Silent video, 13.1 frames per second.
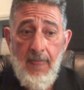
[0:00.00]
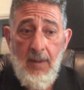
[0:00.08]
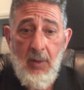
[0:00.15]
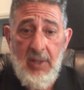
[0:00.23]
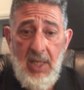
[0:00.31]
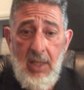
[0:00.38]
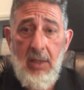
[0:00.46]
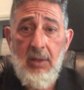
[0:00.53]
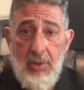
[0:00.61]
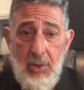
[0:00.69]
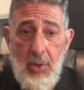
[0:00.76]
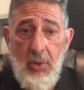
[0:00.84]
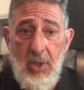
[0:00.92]
okay,
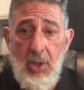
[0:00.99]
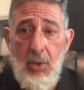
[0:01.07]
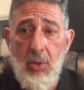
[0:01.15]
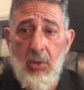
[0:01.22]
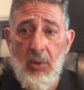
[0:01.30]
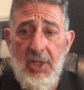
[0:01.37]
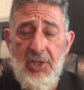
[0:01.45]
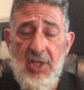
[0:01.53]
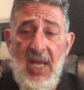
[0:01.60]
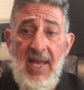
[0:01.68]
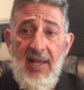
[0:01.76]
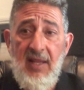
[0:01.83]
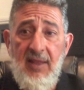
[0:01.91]
to the Eucharist.
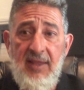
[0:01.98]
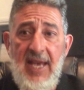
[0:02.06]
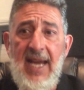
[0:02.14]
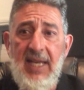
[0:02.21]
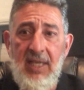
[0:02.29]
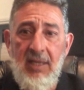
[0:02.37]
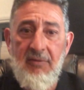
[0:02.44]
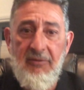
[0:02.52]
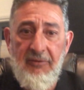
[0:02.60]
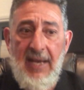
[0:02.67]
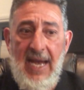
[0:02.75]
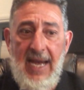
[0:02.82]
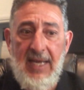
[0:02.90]
That, in
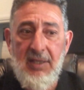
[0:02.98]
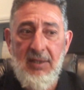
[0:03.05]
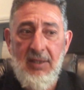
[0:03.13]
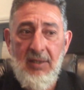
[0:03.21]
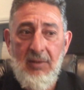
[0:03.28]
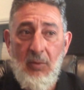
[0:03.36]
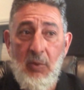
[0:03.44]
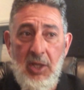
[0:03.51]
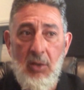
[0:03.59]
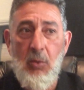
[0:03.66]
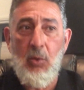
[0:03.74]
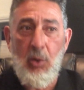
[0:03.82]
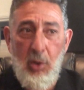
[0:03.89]
fact, when the
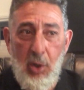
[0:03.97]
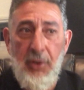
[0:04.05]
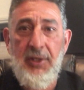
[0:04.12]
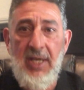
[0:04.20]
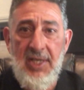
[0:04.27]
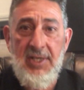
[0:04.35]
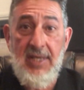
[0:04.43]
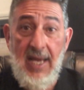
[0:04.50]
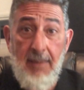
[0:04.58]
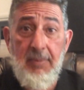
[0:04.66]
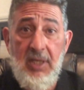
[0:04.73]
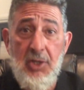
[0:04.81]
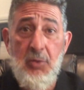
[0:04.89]
world does
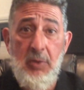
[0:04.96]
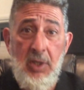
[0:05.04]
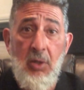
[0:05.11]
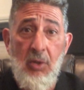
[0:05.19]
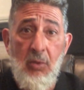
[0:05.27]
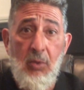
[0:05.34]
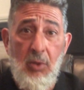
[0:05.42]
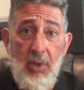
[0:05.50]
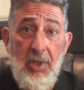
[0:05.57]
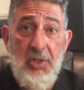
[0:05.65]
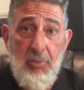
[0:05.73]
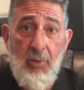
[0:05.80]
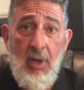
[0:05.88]
that, because we know the world
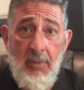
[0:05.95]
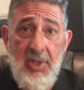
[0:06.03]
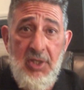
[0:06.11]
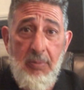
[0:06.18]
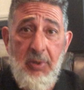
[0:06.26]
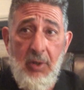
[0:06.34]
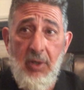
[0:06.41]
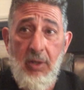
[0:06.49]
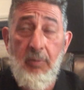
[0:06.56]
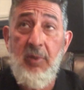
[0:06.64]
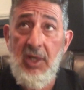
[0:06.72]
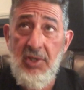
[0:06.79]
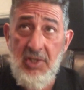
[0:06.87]
is promised a period of
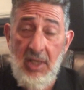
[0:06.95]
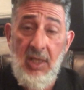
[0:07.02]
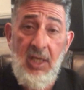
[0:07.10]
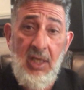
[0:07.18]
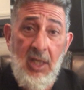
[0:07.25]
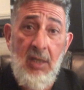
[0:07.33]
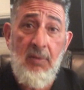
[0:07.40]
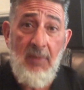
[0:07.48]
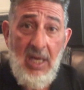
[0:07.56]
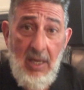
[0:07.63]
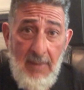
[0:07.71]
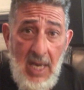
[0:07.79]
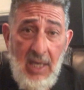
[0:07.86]
peace, in the end,
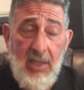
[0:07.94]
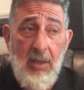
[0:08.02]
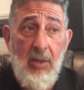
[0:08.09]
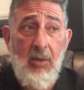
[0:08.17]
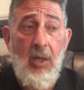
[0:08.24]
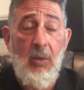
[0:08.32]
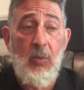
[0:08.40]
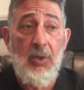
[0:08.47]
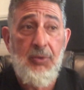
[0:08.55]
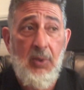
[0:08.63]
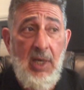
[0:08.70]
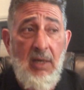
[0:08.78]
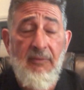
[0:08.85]
my immaculate heart will
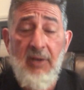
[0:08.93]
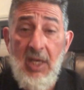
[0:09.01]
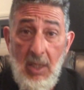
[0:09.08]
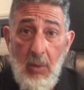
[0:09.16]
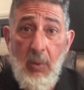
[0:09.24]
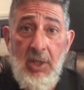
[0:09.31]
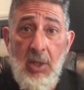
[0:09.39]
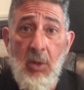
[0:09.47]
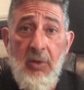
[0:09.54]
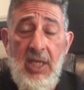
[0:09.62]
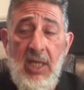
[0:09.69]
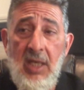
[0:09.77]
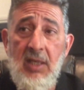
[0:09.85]
triumph. We know
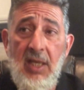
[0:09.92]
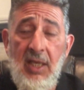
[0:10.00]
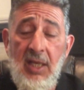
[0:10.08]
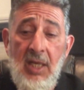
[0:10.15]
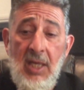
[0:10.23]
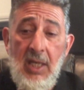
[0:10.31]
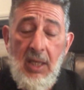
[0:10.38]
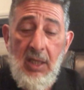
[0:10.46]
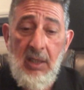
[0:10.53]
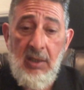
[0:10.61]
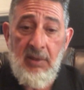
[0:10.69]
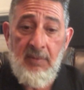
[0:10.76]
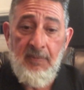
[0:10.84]
the ending.
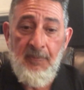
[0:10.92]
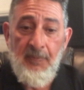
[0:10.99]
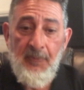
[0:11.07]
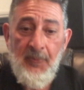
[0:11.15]
Um,